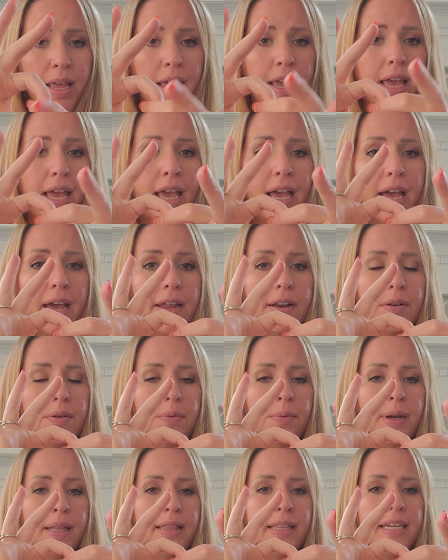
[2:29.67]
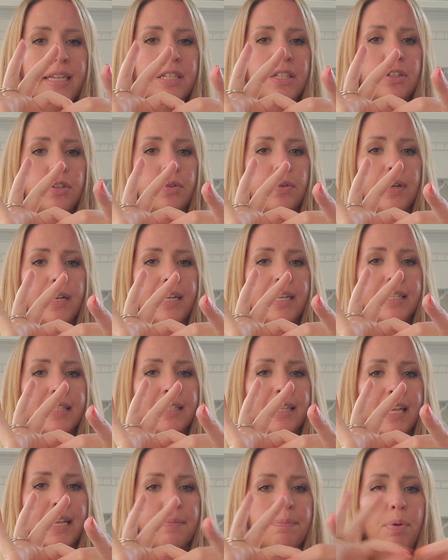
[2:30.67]
And what they do is
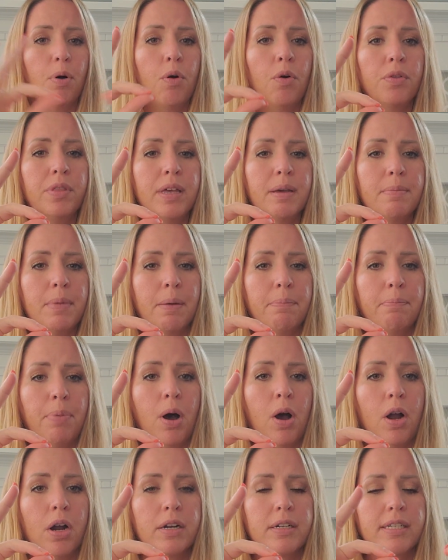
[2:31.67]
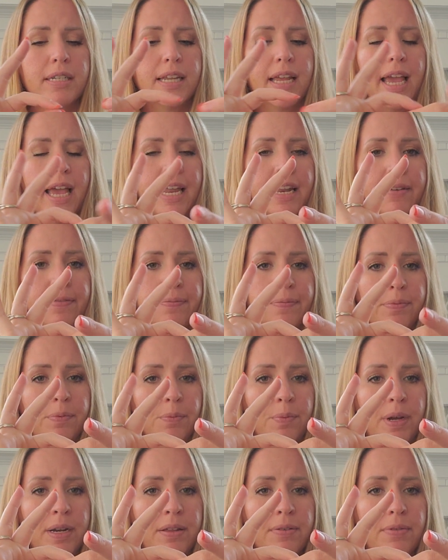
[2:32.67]
they pull them apart. And if
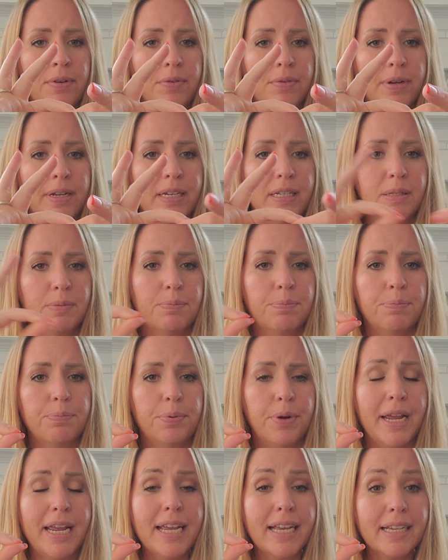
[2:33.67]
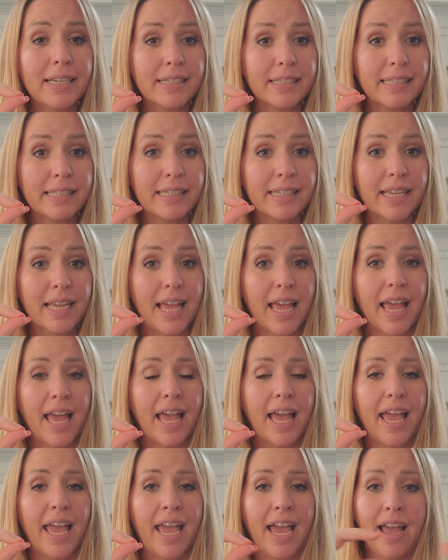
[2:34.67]
one of the rings breaks
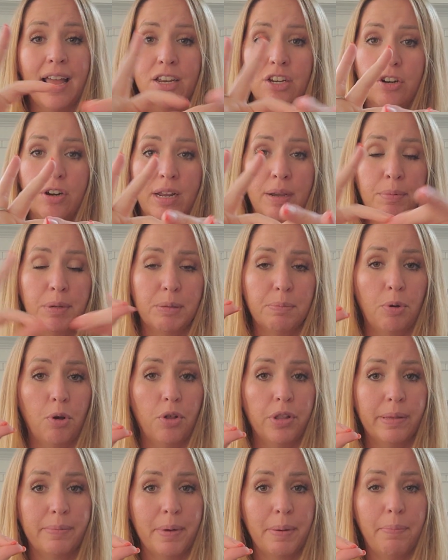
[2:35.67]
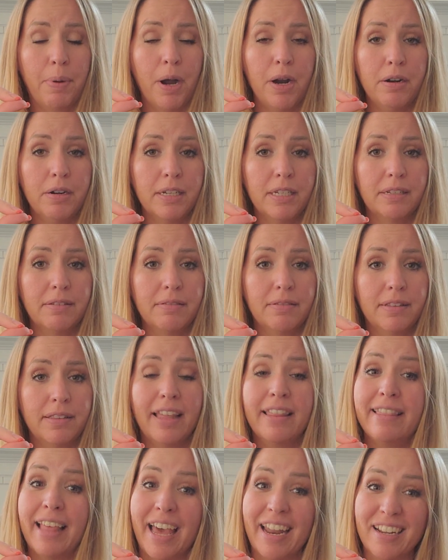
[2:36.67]
and you're able to pull them apart,
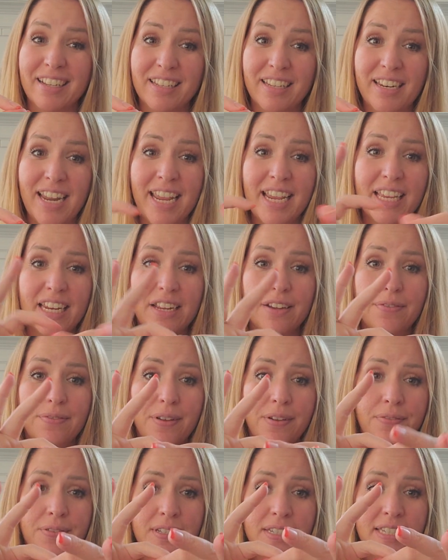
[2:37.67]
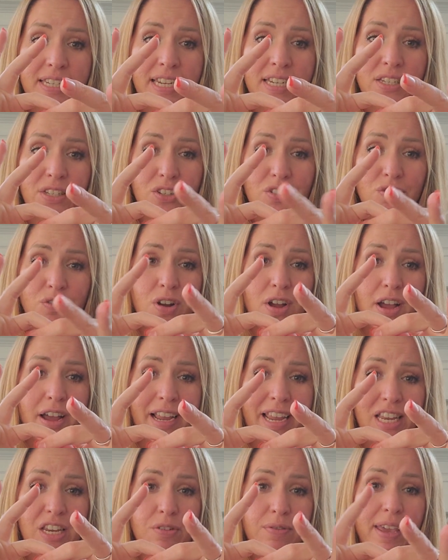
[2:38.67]
then that is a negative. If it stays
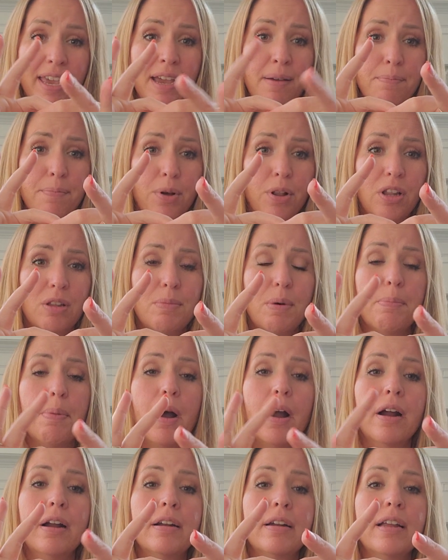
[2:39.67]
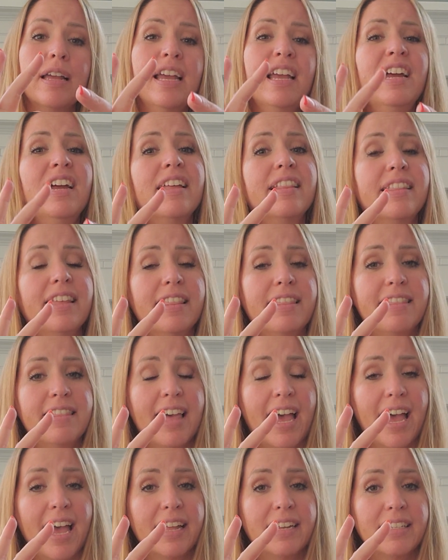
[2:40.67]
strong and you can't pull them apart, then
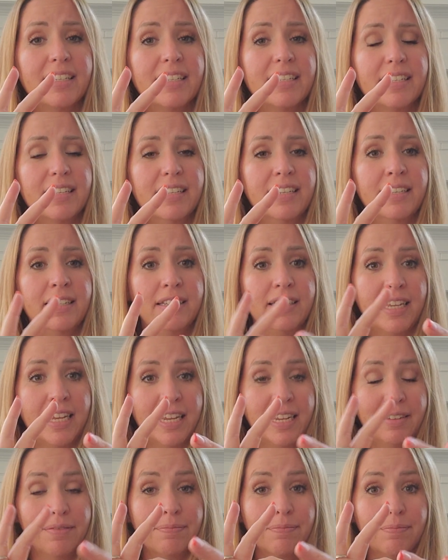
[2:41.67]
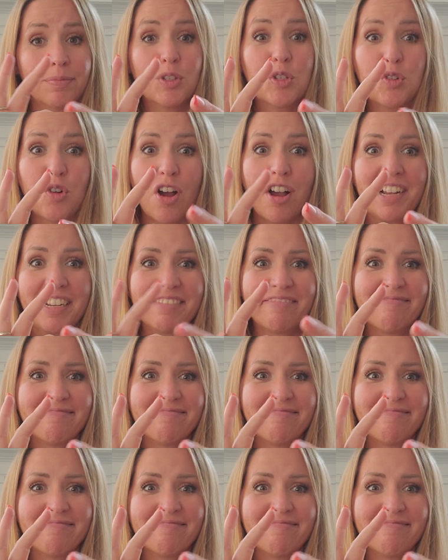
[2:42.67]
that is a strong